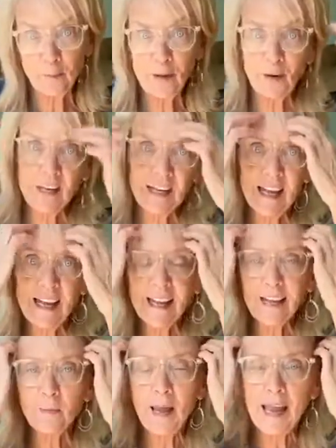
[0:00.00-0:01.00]
uploading
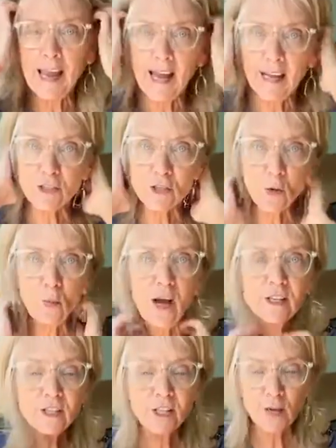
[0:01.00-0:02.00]
it, and you're
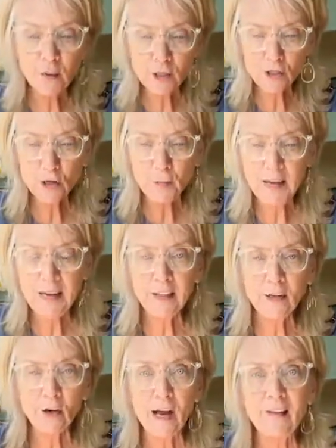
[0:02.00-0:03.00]
watching it because you're
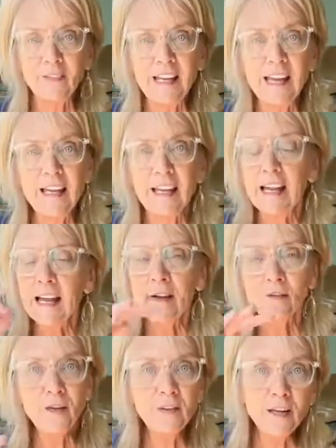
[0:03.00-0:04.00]
making the craft kit,
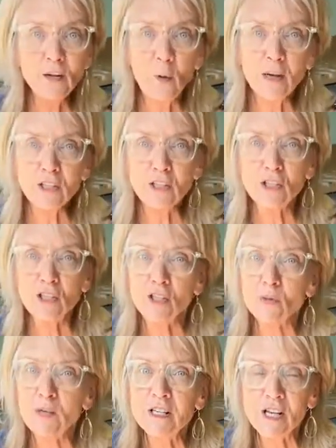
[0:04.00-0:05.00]
if you have any questions,
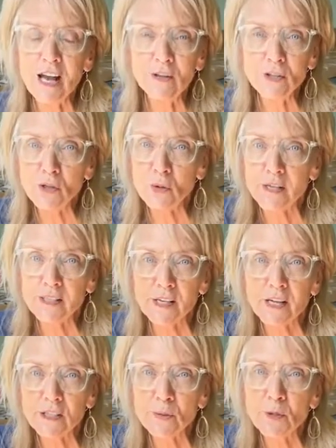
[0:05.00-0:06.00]
just reach out to us.
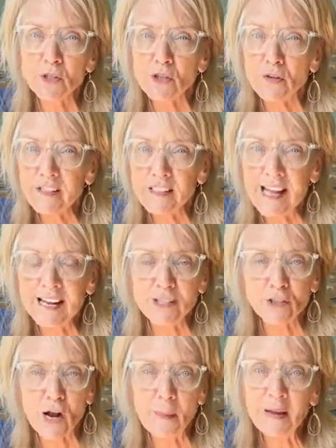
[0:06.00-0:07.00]
Customer service at
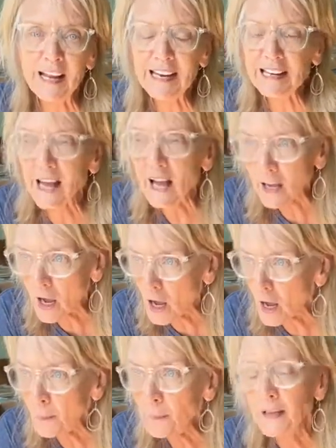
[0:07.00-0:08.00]

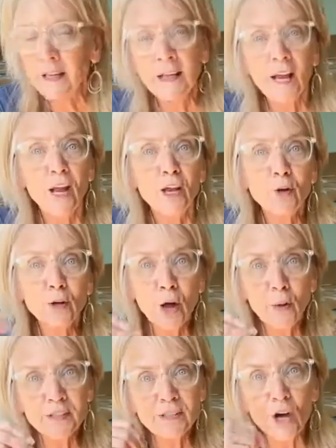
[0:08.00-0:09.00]
extravacated.com. You can
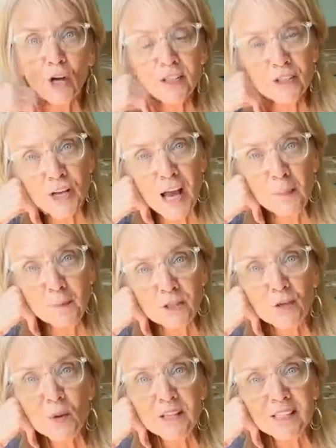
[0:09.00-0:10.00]
always call the
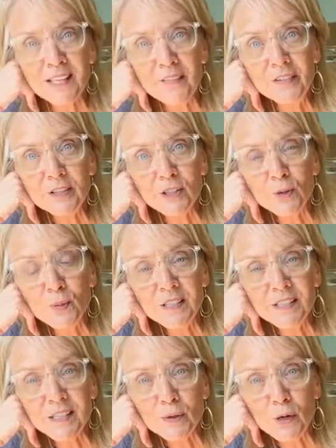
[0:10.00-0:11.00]
shop,
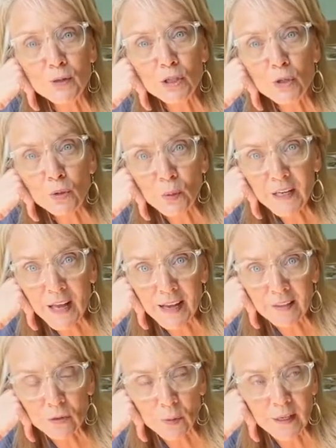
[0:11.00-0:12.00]

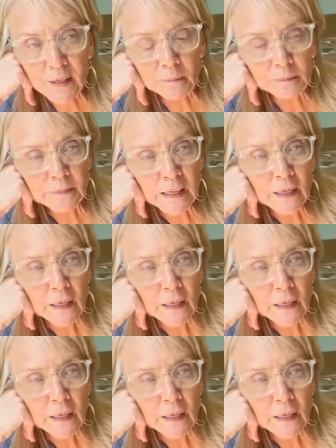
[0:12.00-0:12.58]
217-210-2393.